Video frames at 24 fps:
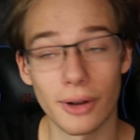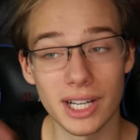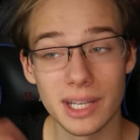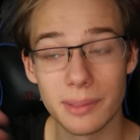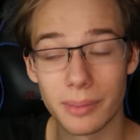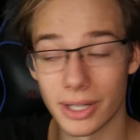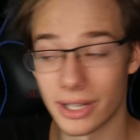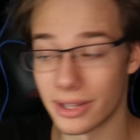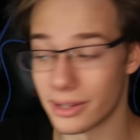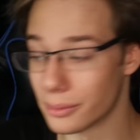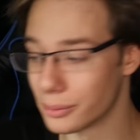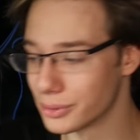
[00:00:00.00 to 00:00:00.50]

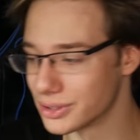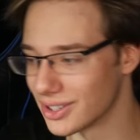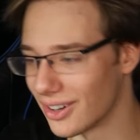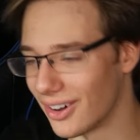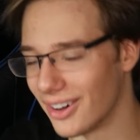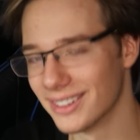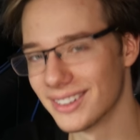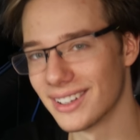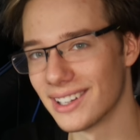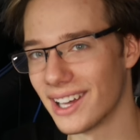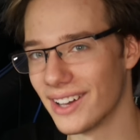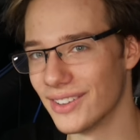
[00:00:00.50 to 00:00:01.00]
anybody that was
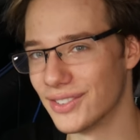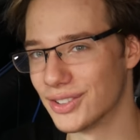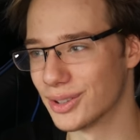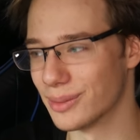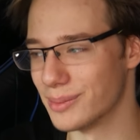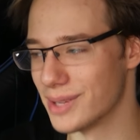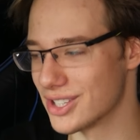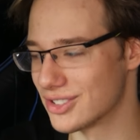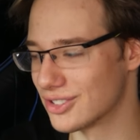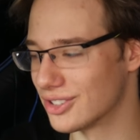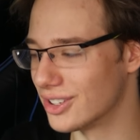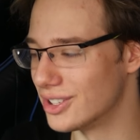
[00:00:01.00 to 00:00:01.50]
on the
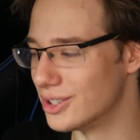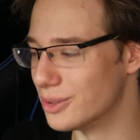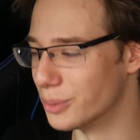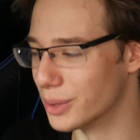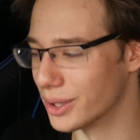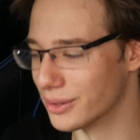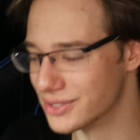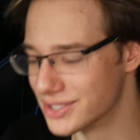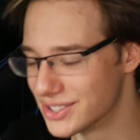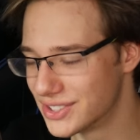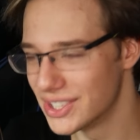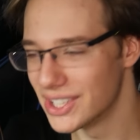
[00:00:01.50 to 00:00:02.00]
livestream yesterday, you would
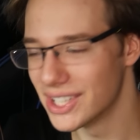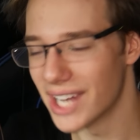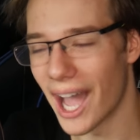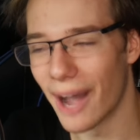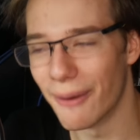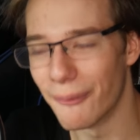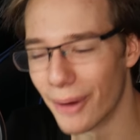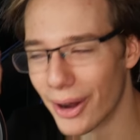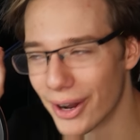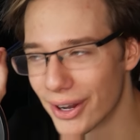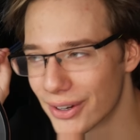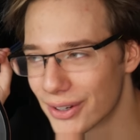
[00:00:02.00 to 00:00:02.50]
have seen
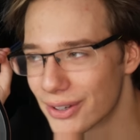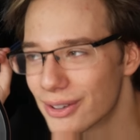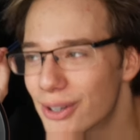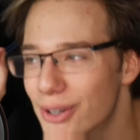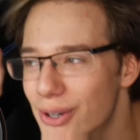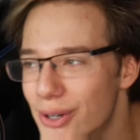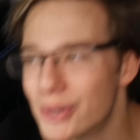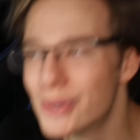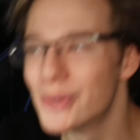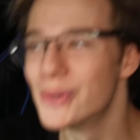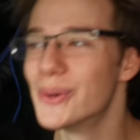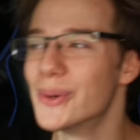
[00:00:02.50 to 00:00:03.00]
how
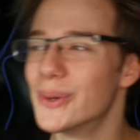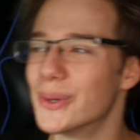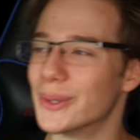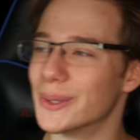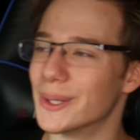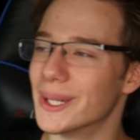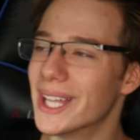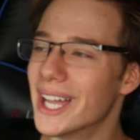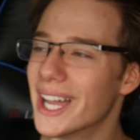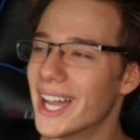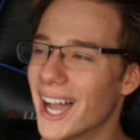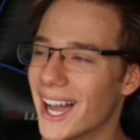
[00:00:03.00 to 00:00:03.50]

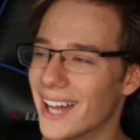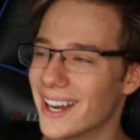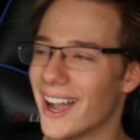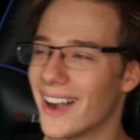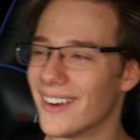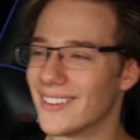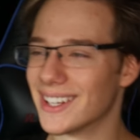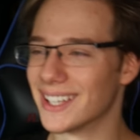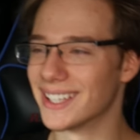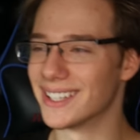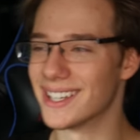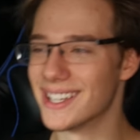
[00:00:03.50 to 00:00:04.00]
cool and
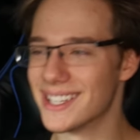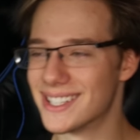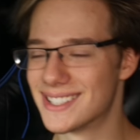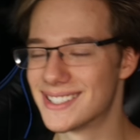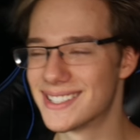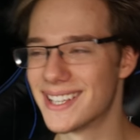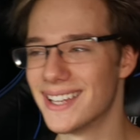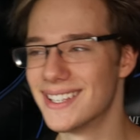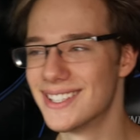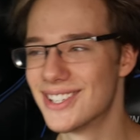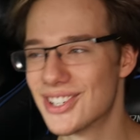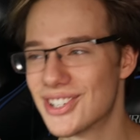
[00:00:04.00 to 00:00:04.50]
how like it
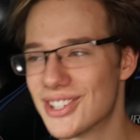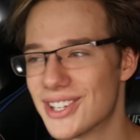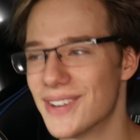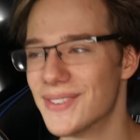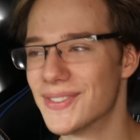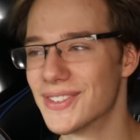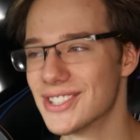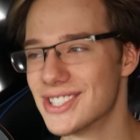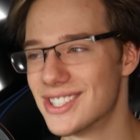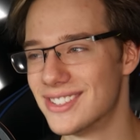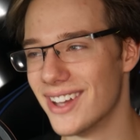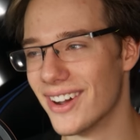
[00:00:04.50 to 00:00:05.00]
sends
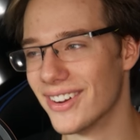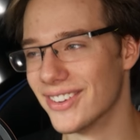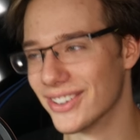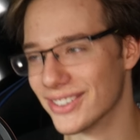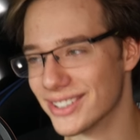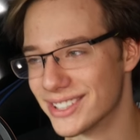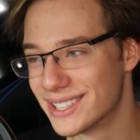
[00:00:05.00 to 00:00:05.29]
shivers down your